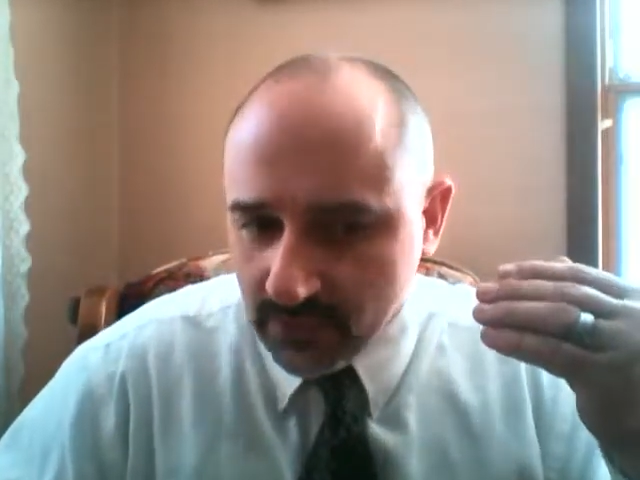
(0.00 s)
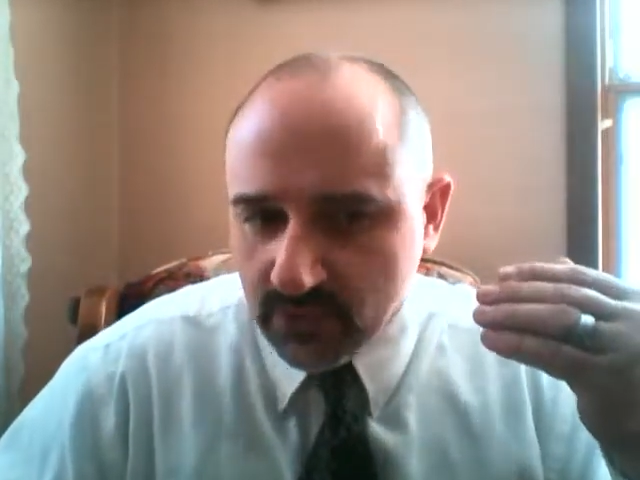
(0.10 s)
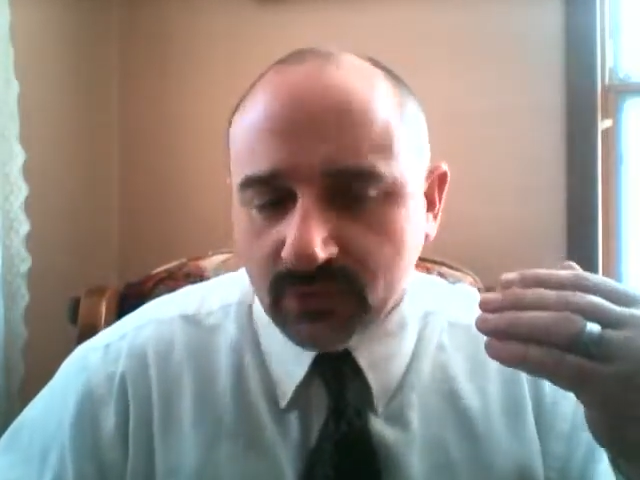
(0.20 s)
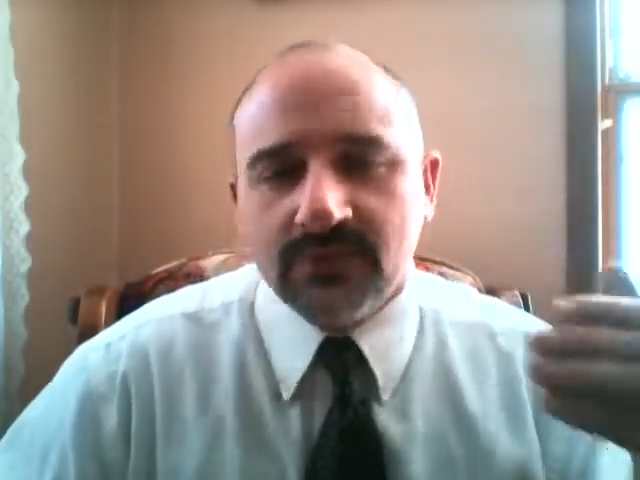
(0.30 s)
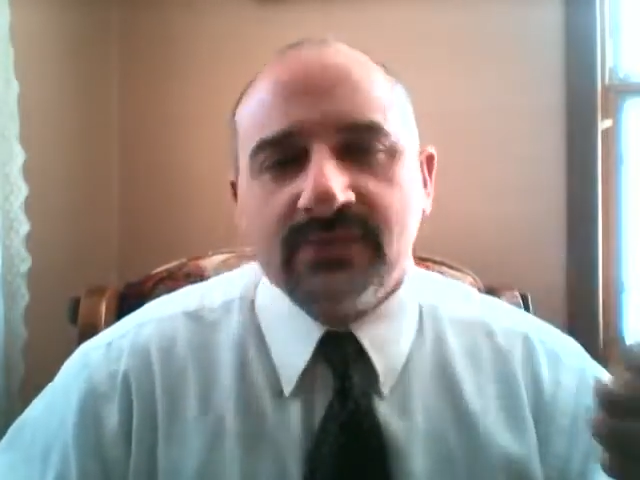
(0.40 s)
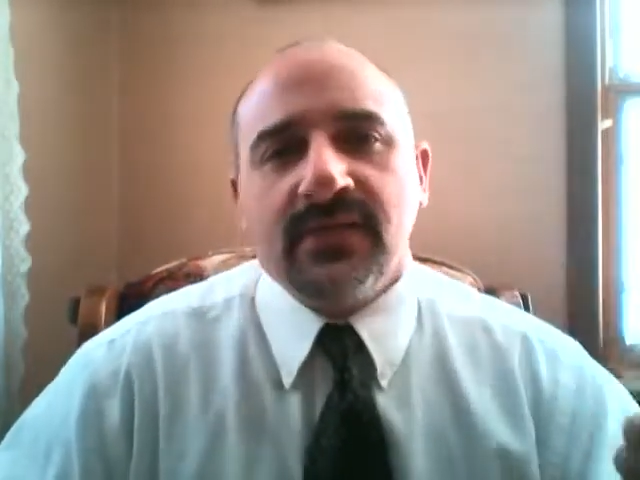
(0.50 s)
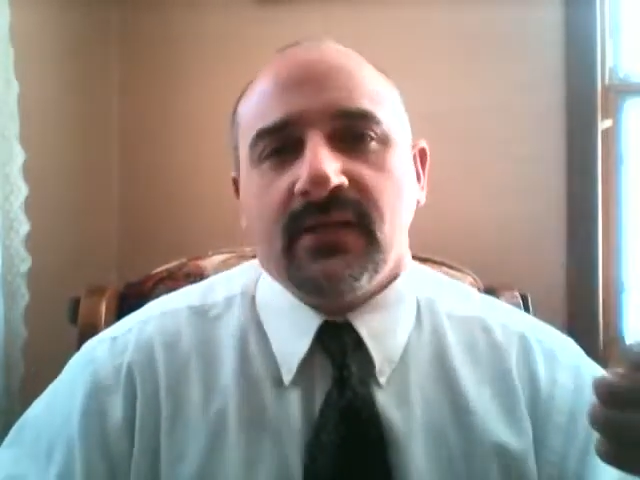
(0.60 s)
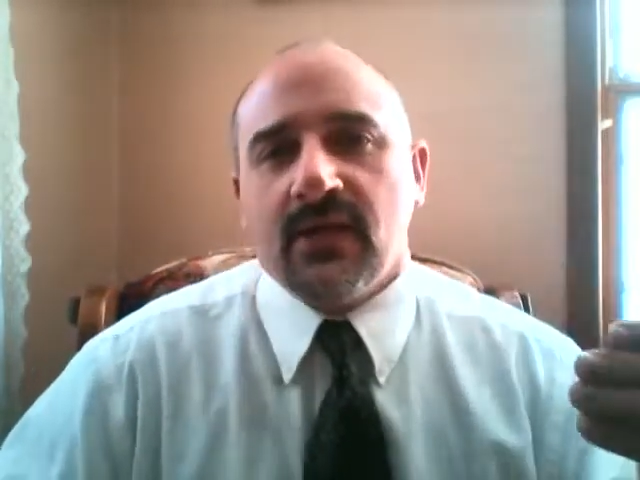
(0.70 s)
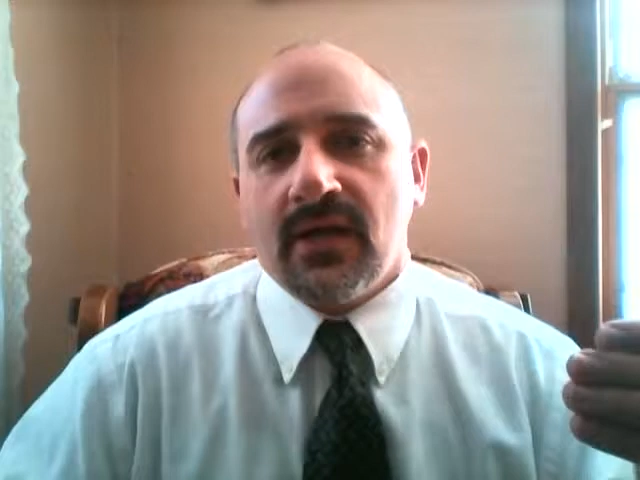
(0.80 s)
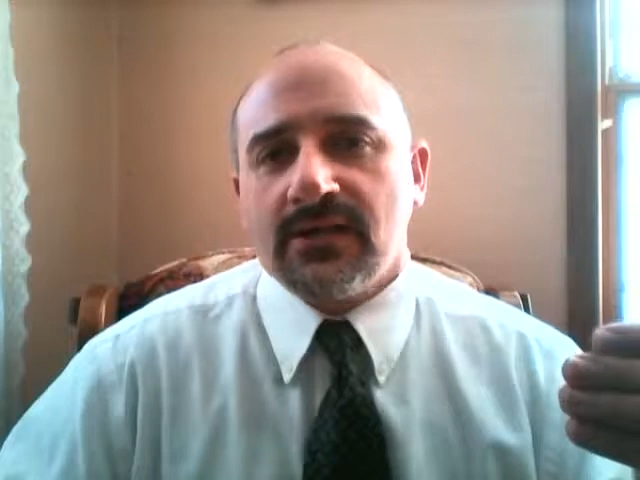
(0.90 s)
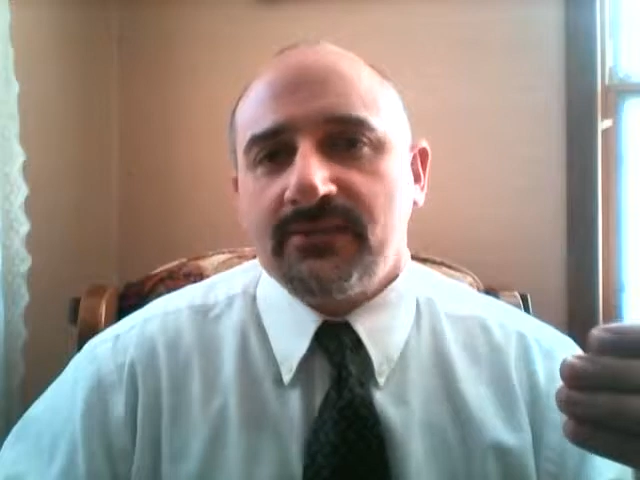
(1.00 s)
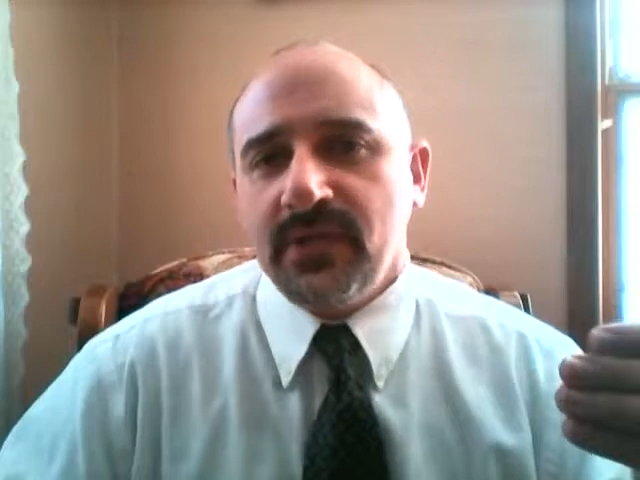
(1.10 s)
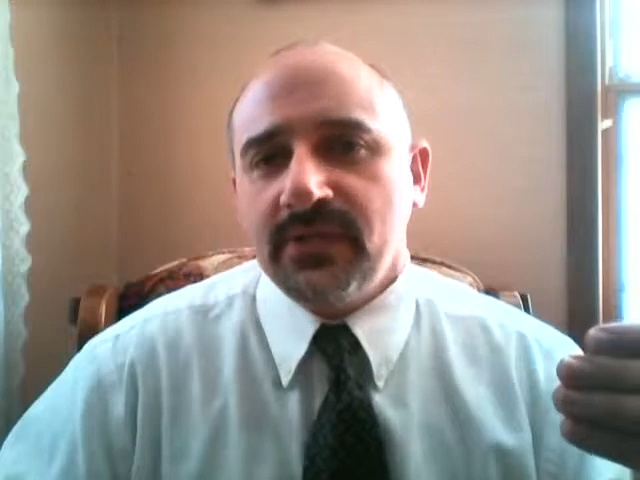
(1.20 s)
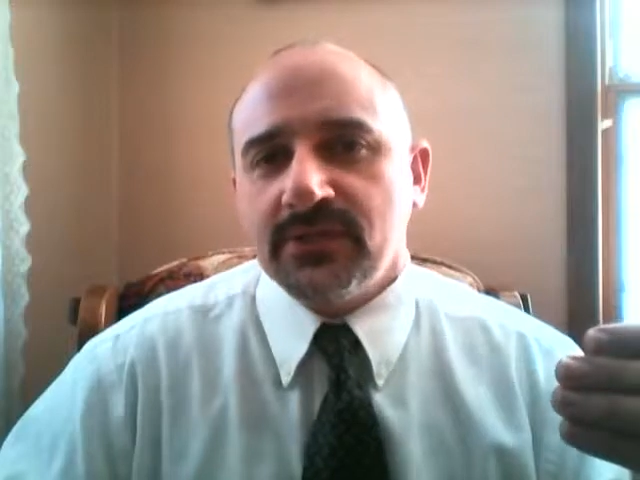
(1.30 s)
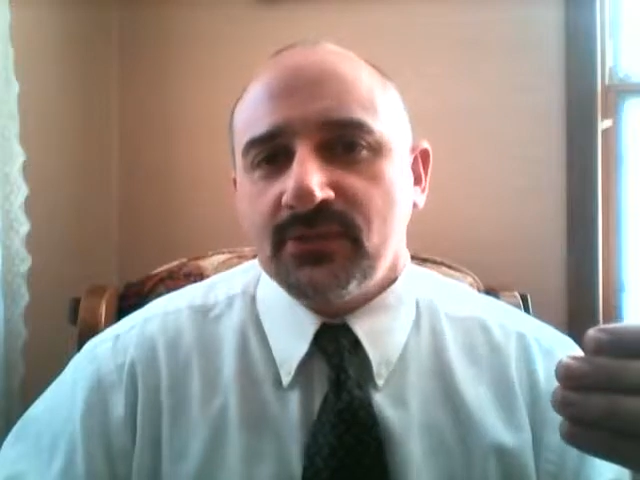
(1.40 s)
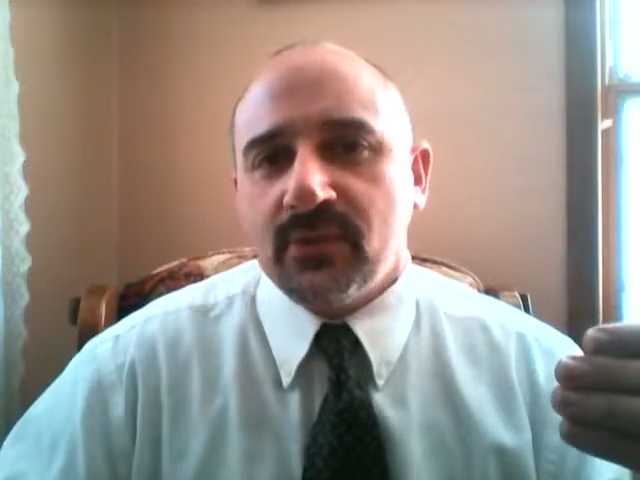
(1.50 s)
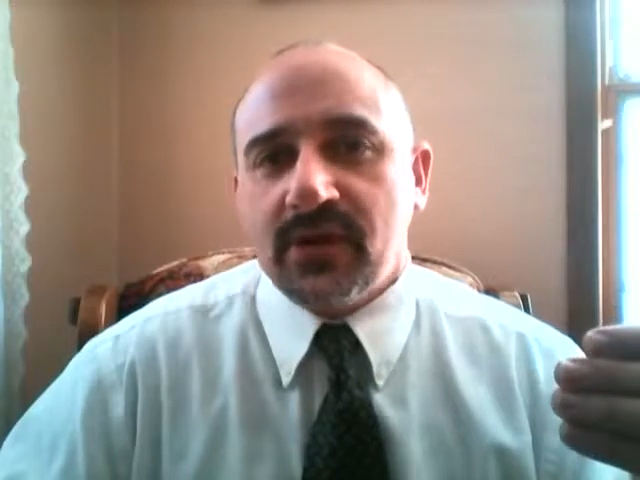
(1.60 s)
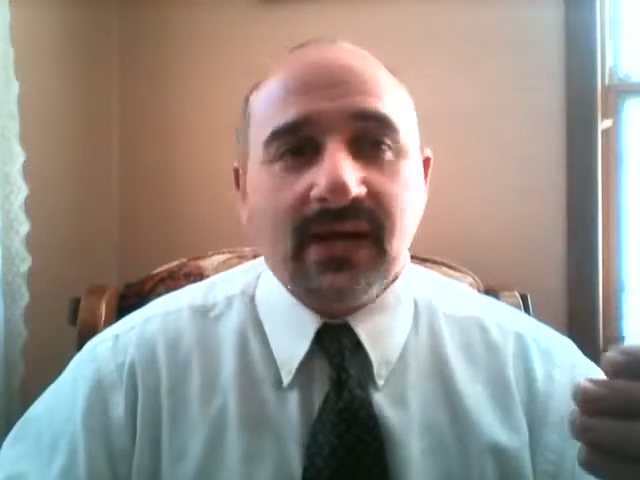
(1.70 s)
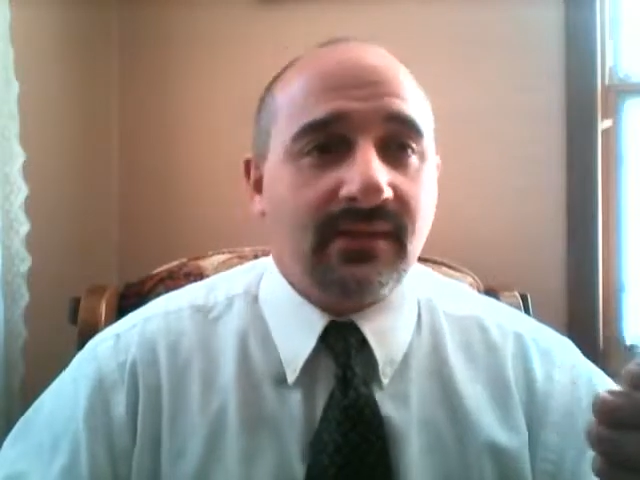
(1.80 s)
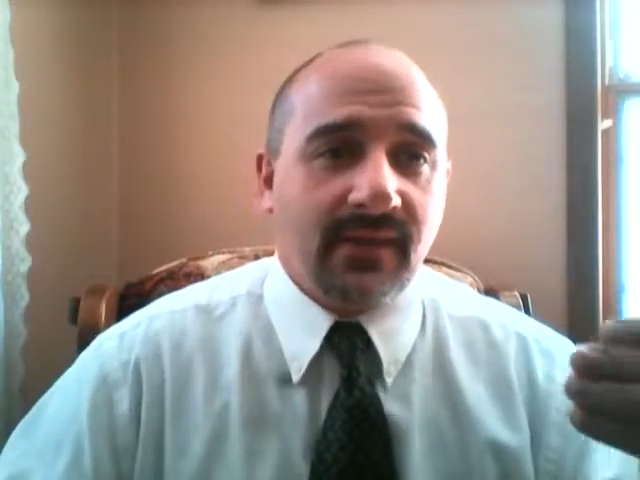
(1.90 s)
you'll sit in a lot of speeches where
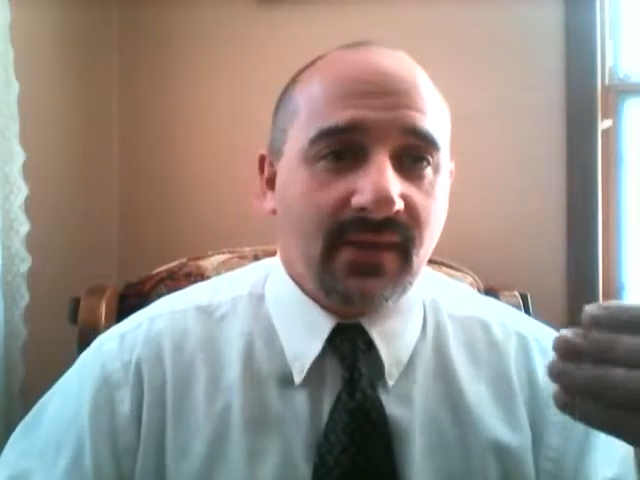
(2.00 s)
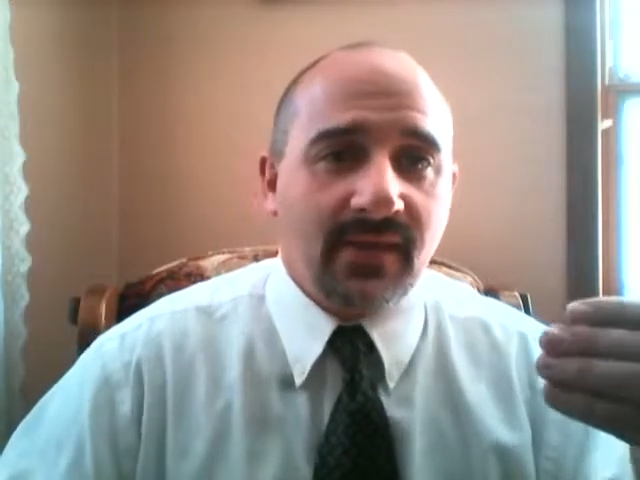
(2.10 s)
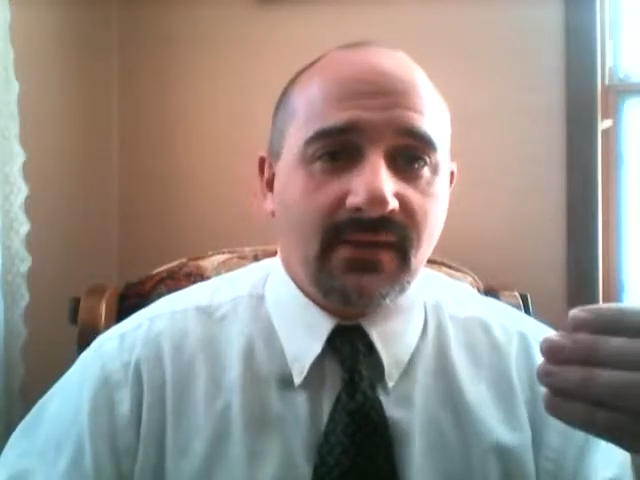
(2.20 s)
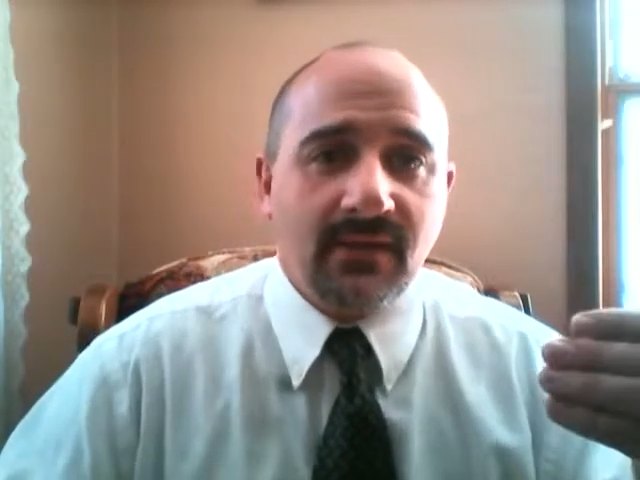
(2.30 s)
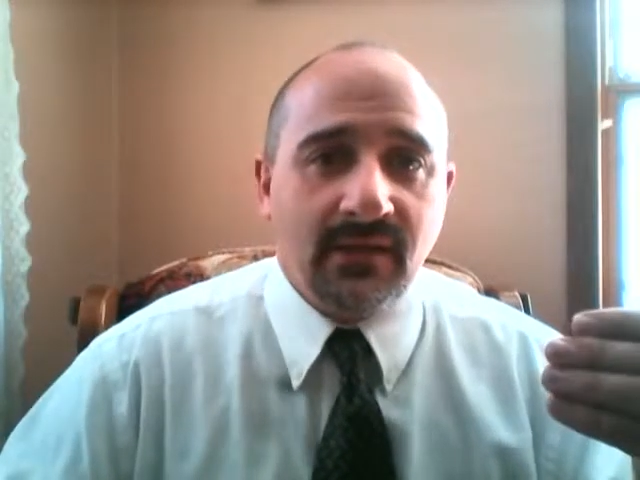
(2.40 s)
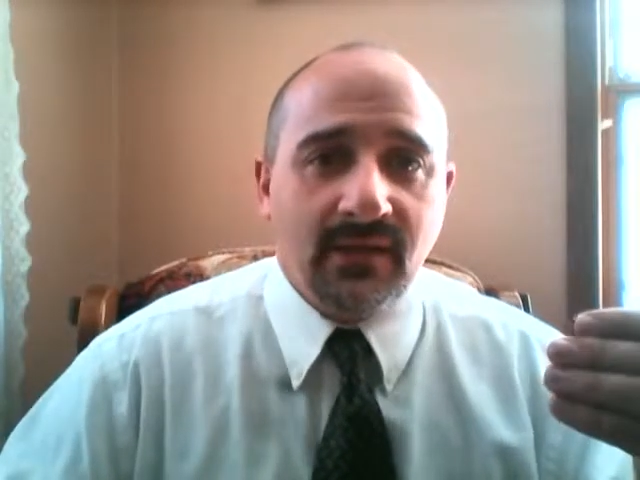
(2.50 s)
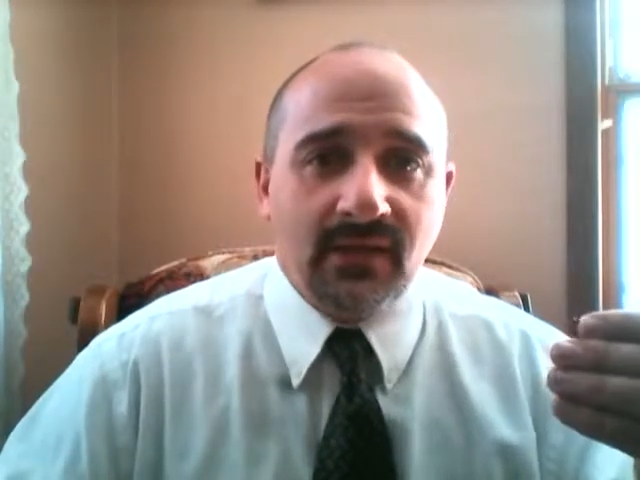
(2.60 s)
at the end